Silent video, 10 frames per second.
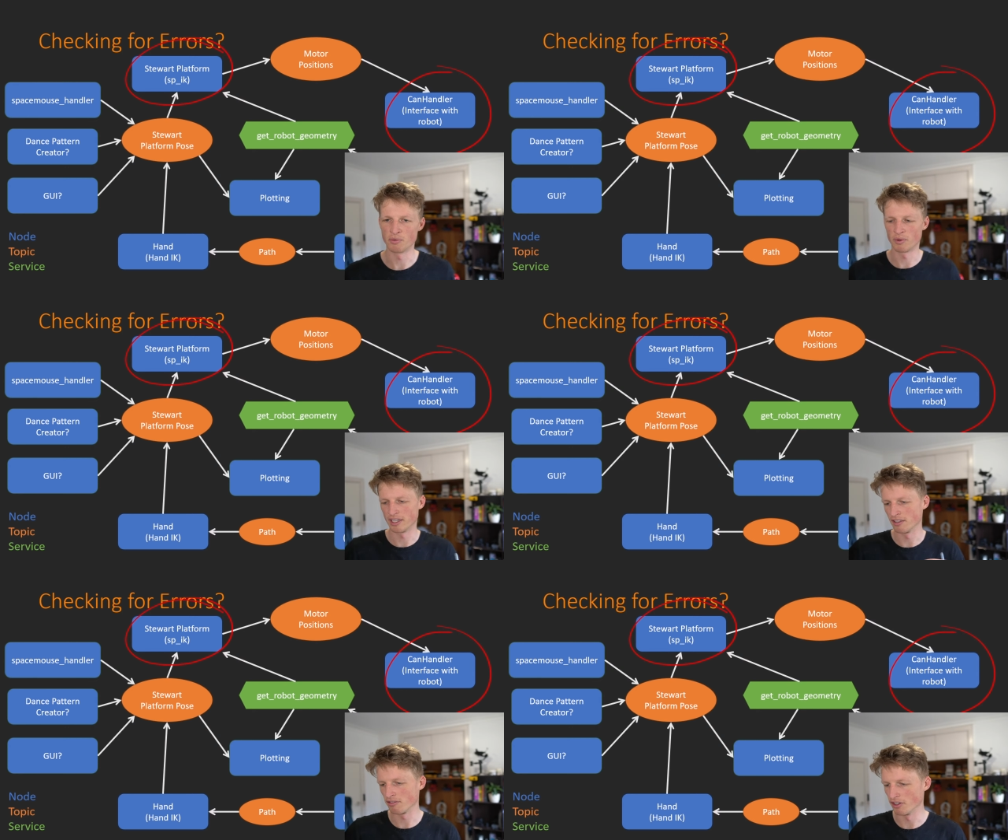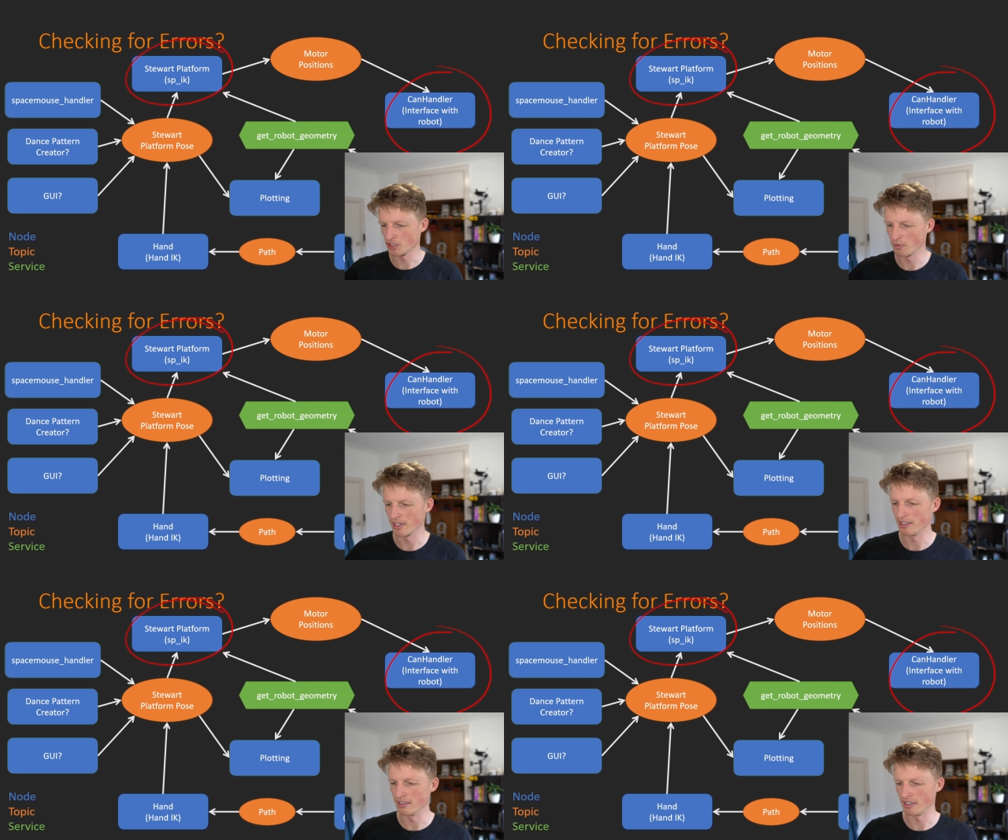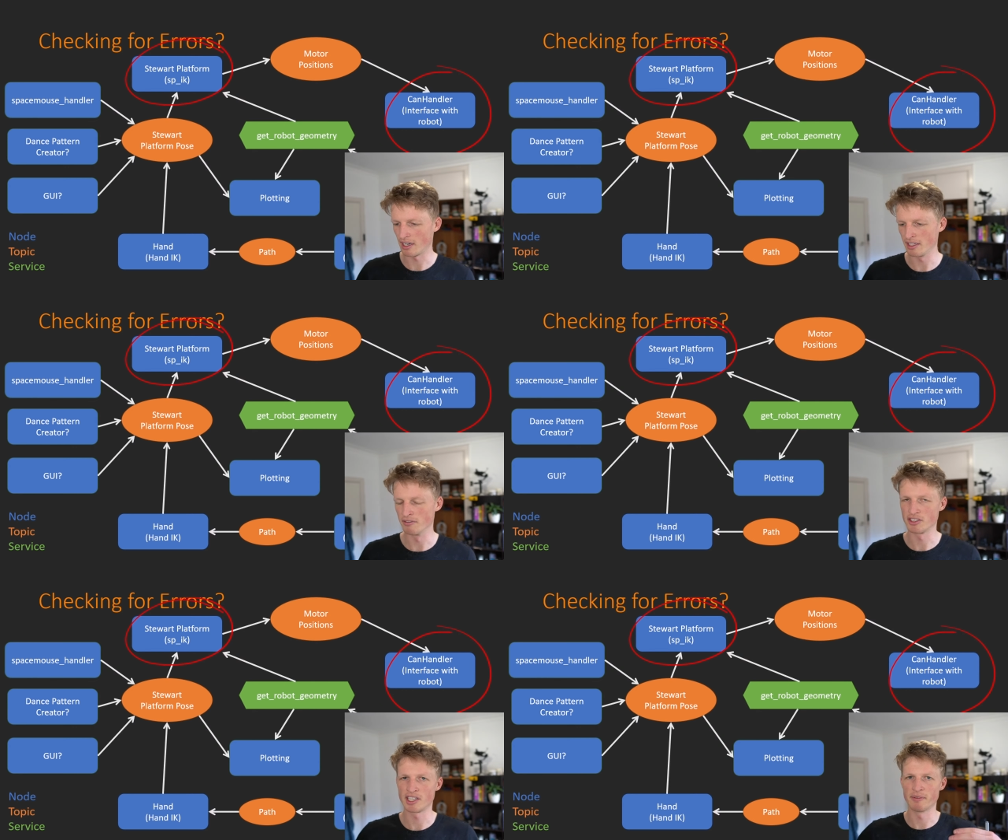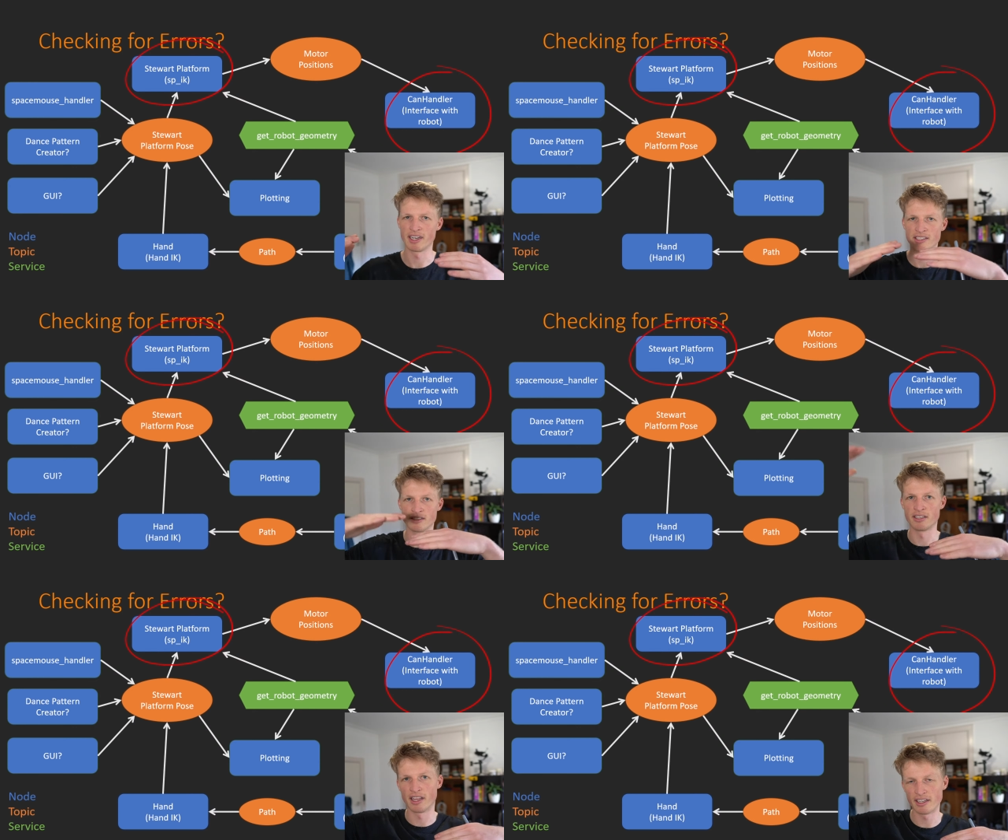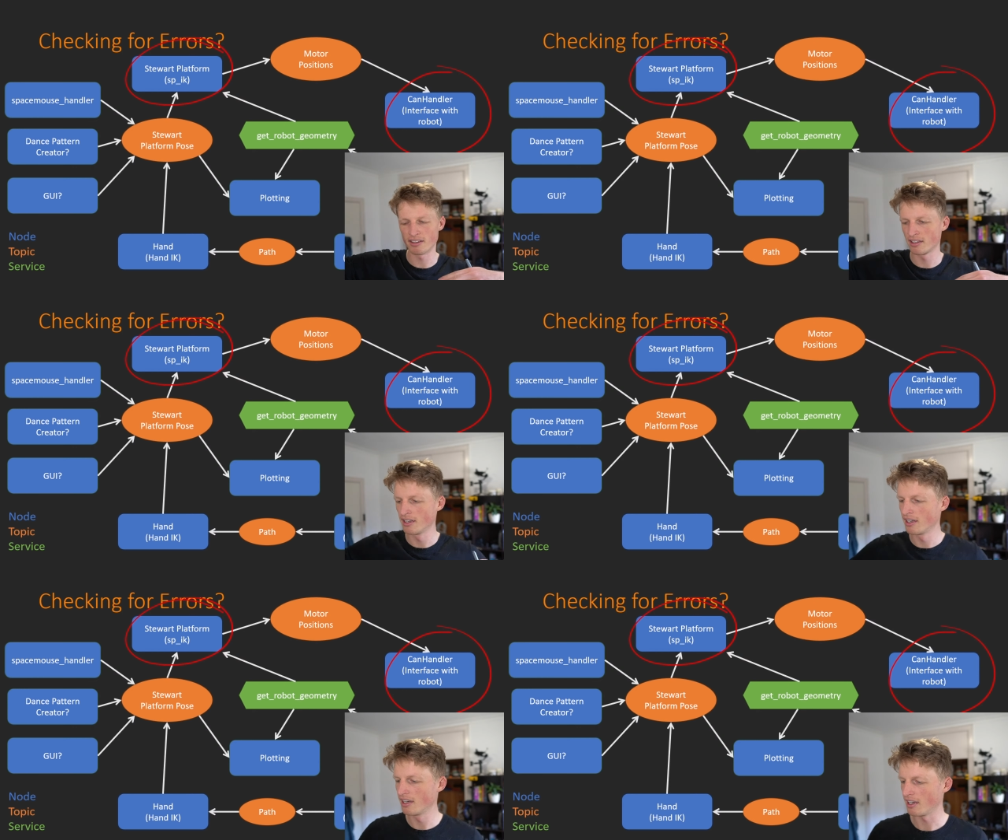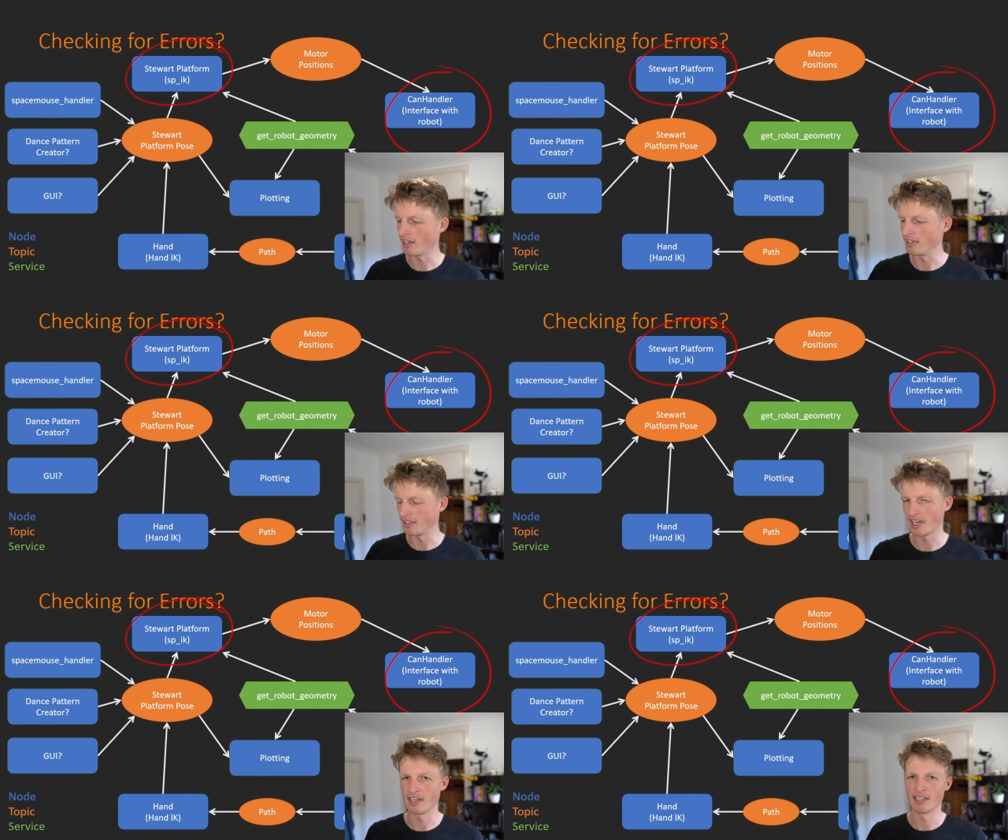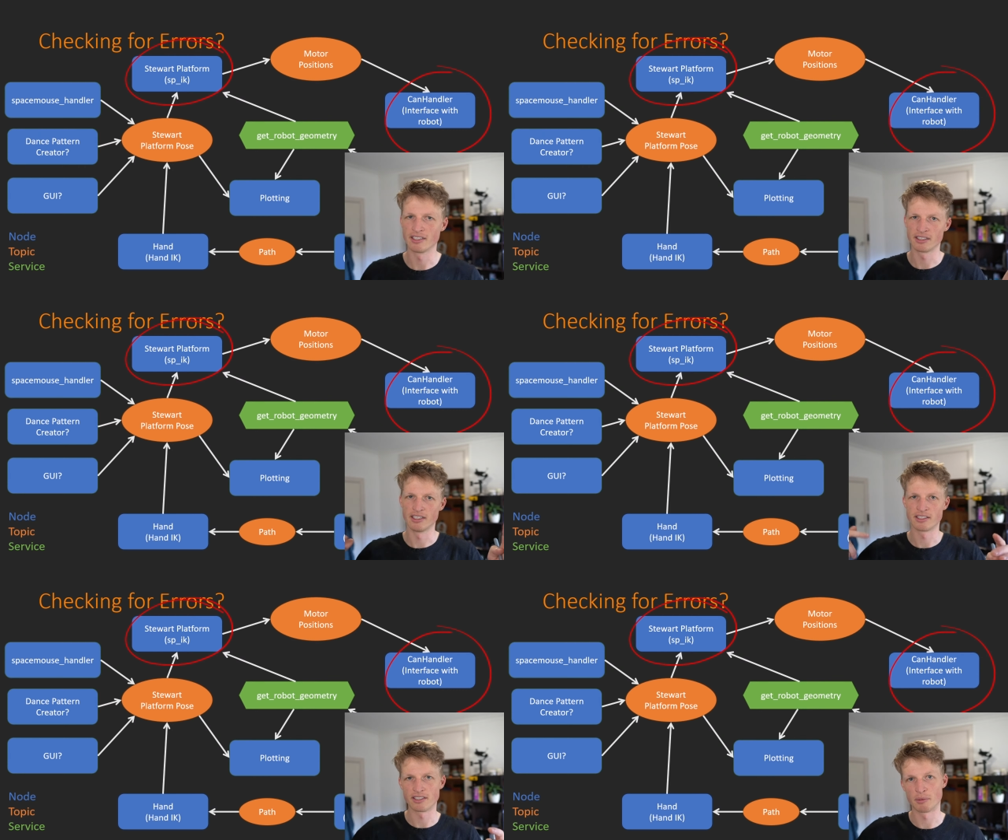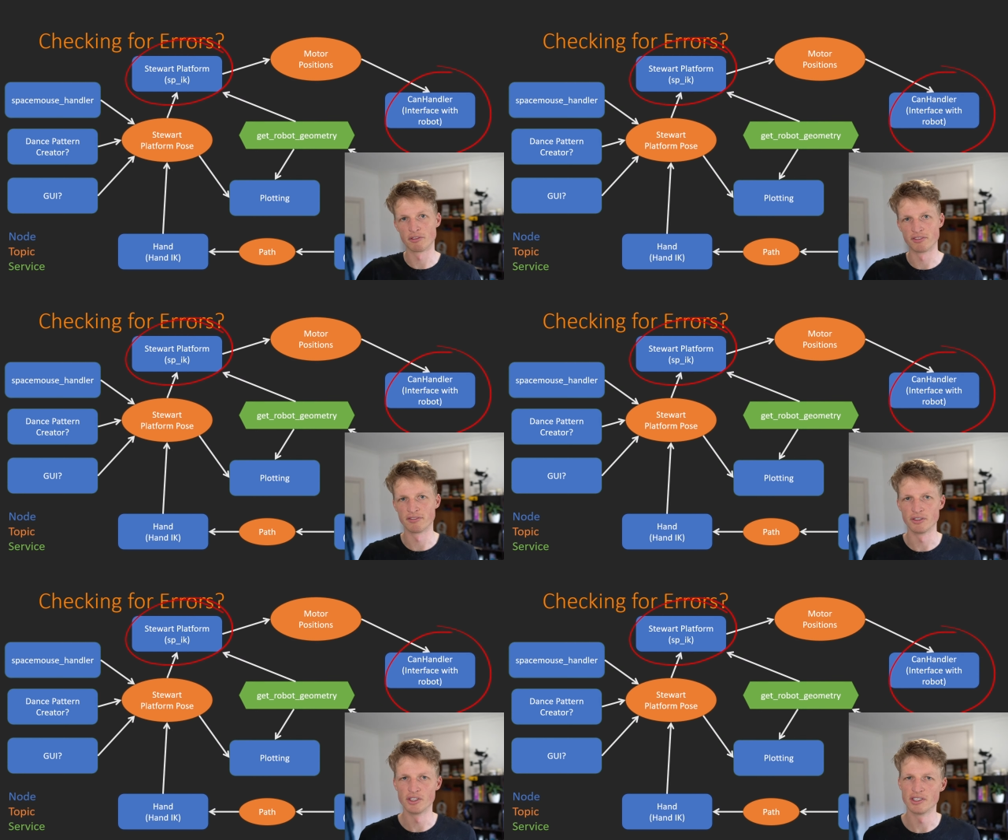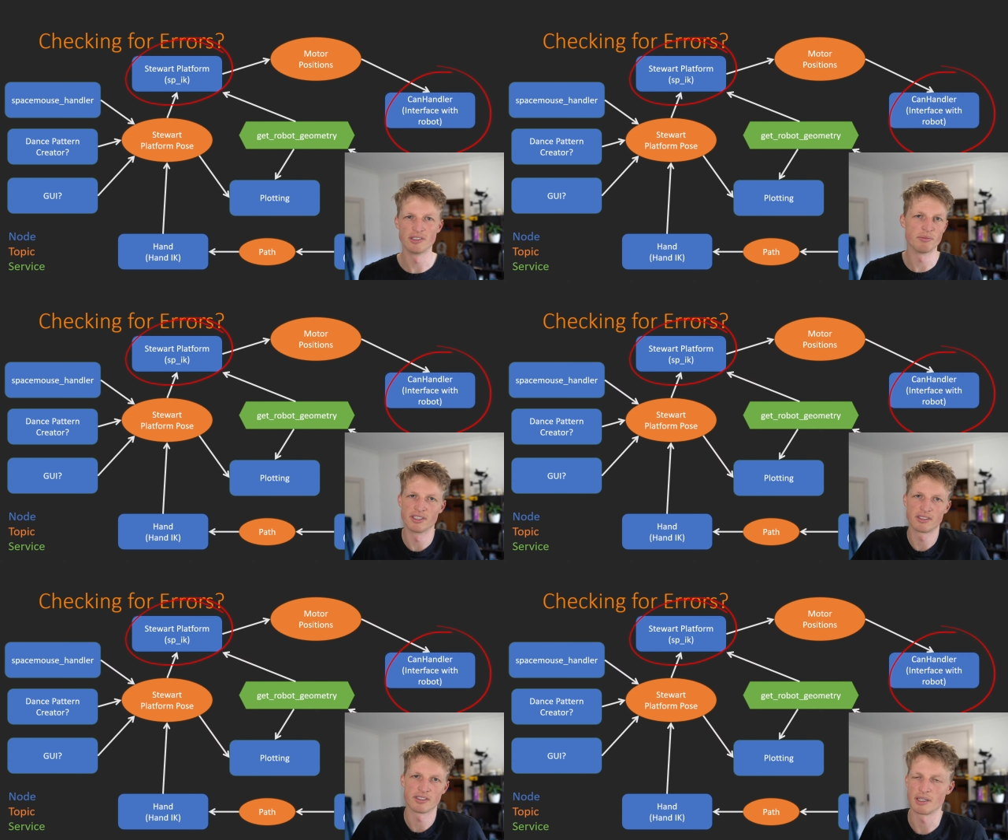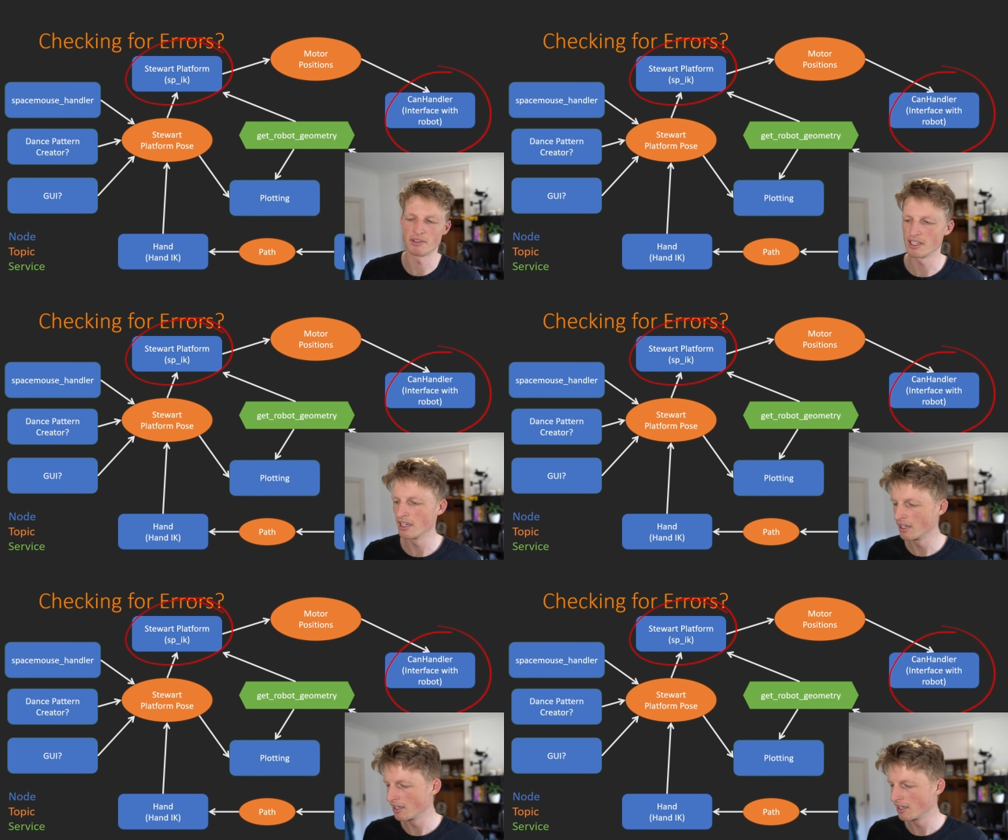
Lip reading: The first one in the inverse kinematics is the length, and in CanHandler it's the number of revolutions, but it's the same thing.